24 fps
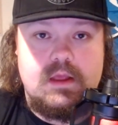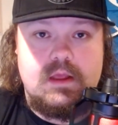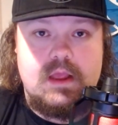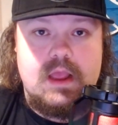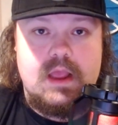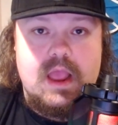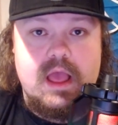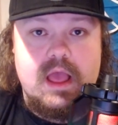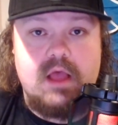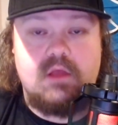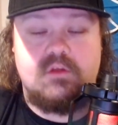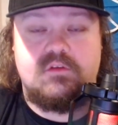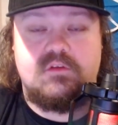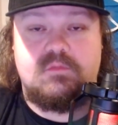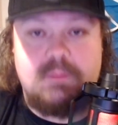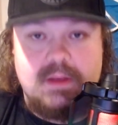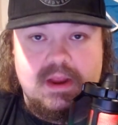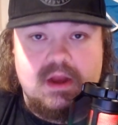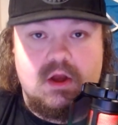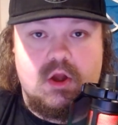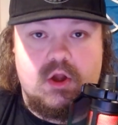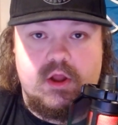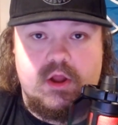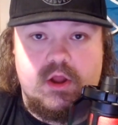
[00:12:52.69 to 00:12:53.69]
Hell's
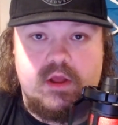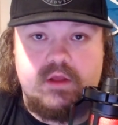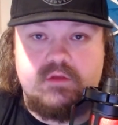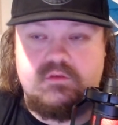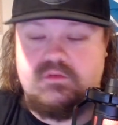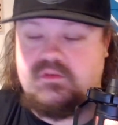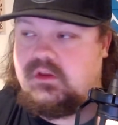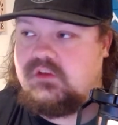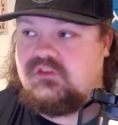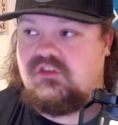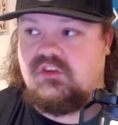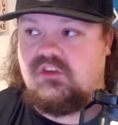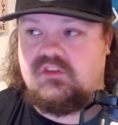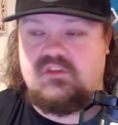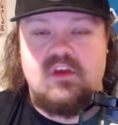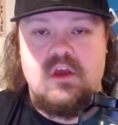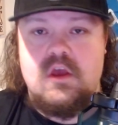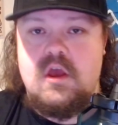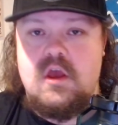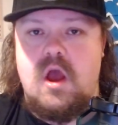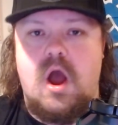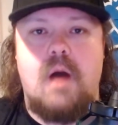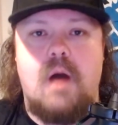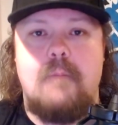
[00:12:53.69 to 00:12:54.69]
Paradise. Just
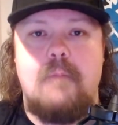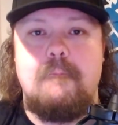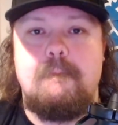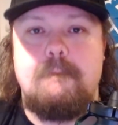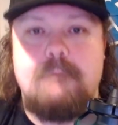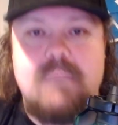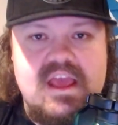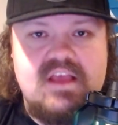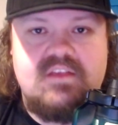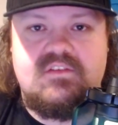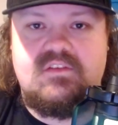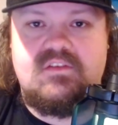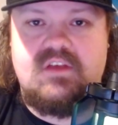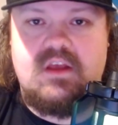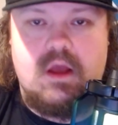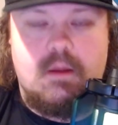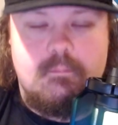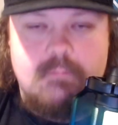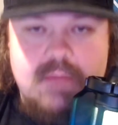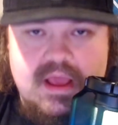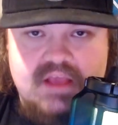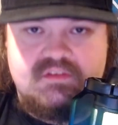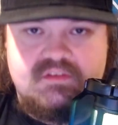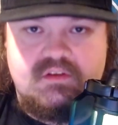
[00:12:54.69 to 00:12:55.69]
amazing,
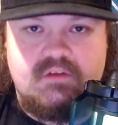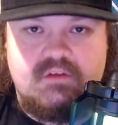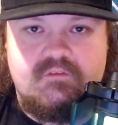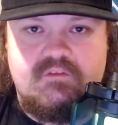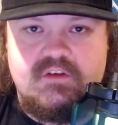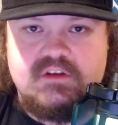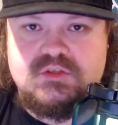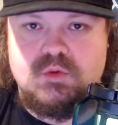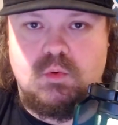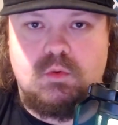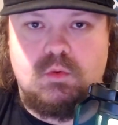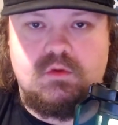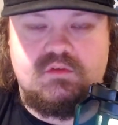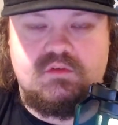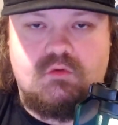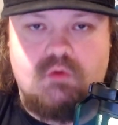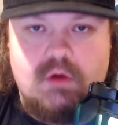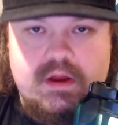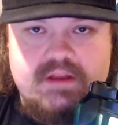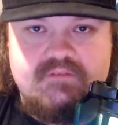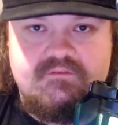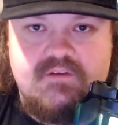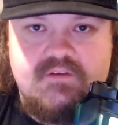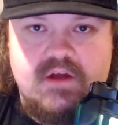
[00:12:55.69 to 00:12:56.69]
amazing visuals,
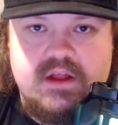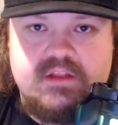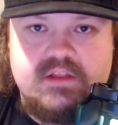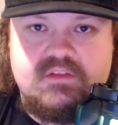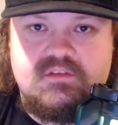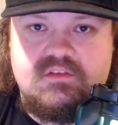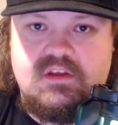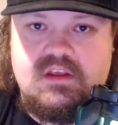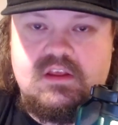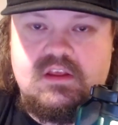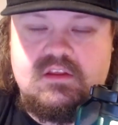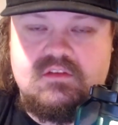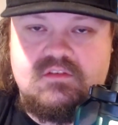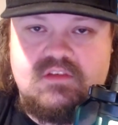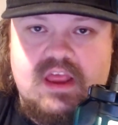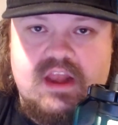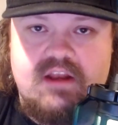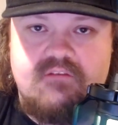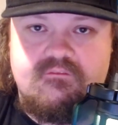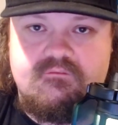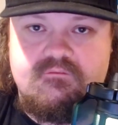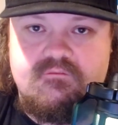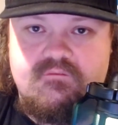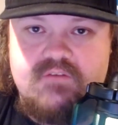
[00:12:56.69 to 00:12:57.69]
great fight scenes, and
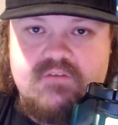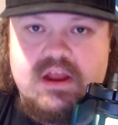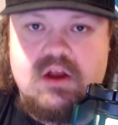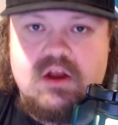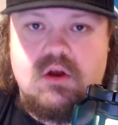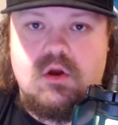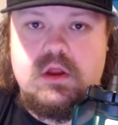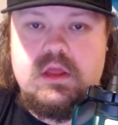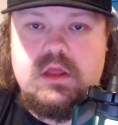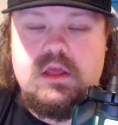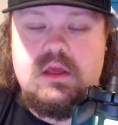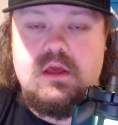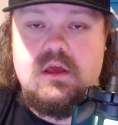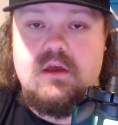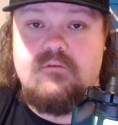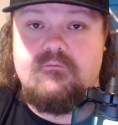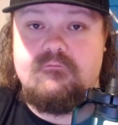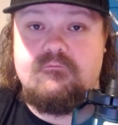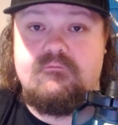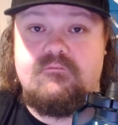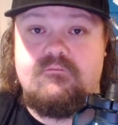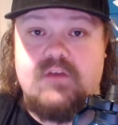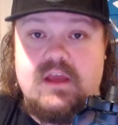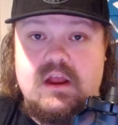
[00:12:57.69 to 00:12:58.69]
a very,
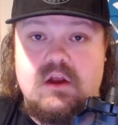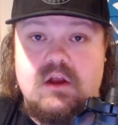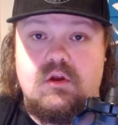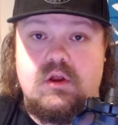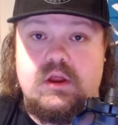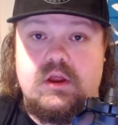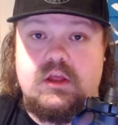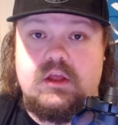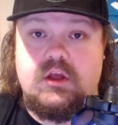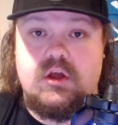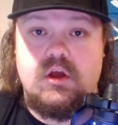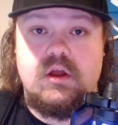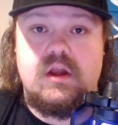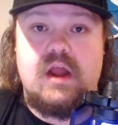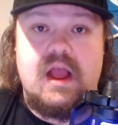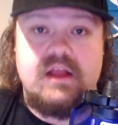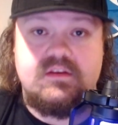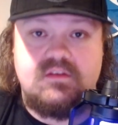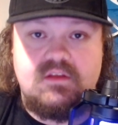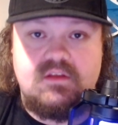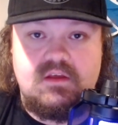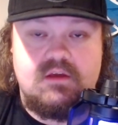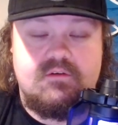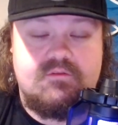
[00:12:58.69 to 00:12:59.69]
very good
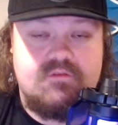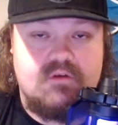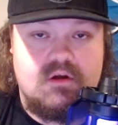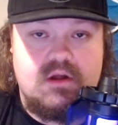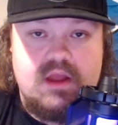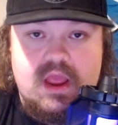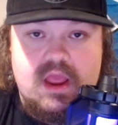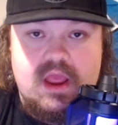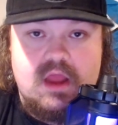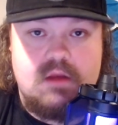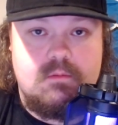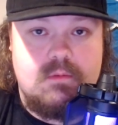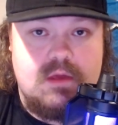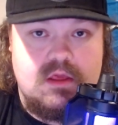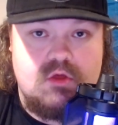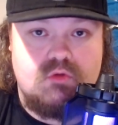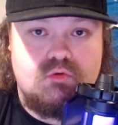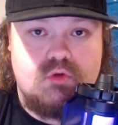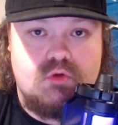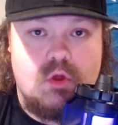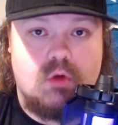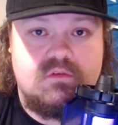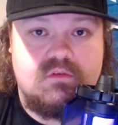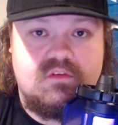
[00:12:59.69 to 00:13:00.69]
idea for an anime you
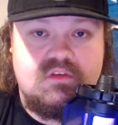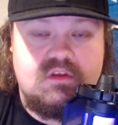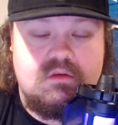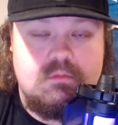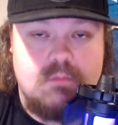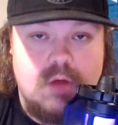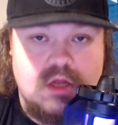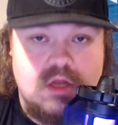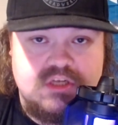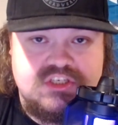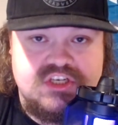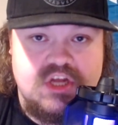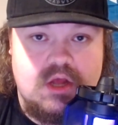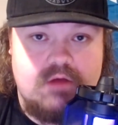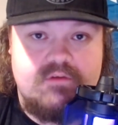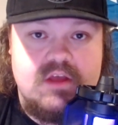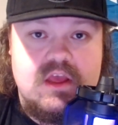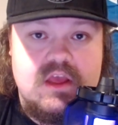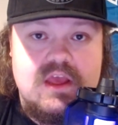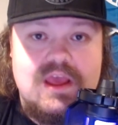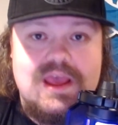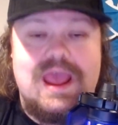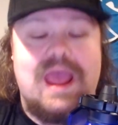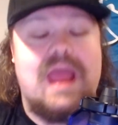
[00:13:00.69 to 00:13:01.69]
don't see much of.
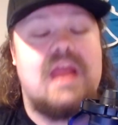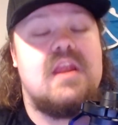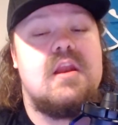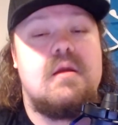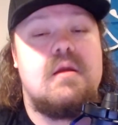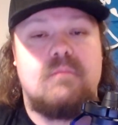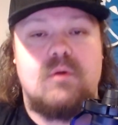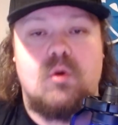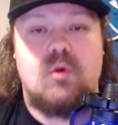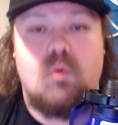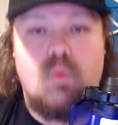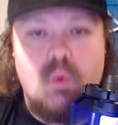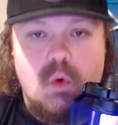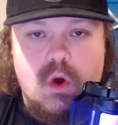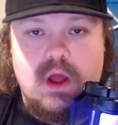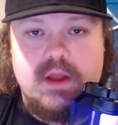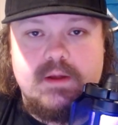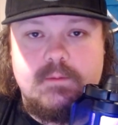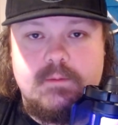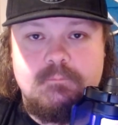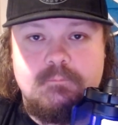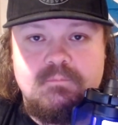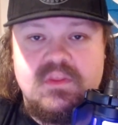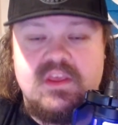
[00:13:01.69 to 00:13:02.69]
And number
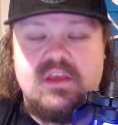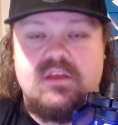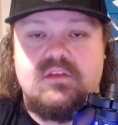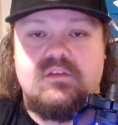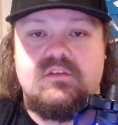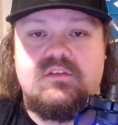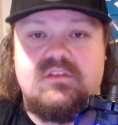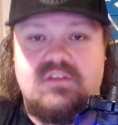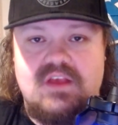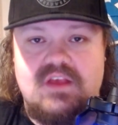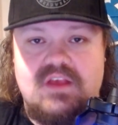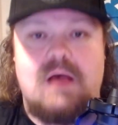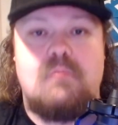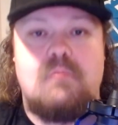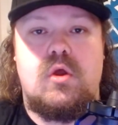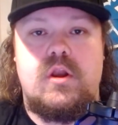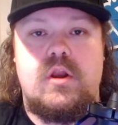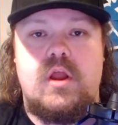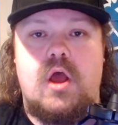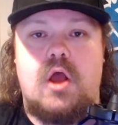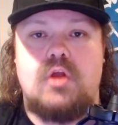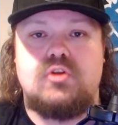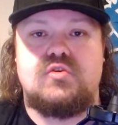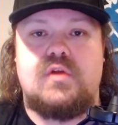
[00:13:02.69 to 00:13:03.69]
1, Zom
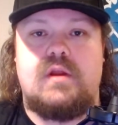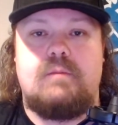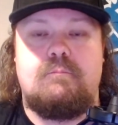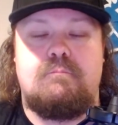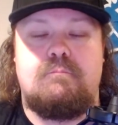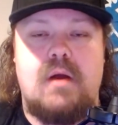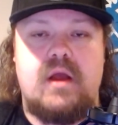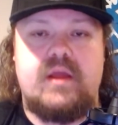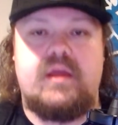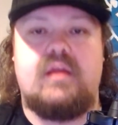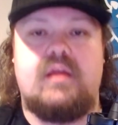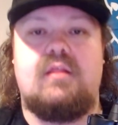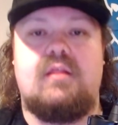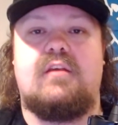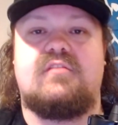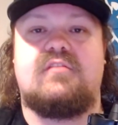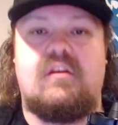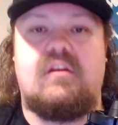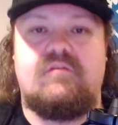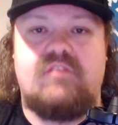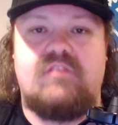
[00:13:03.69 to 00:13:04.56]
100, Bucket List of the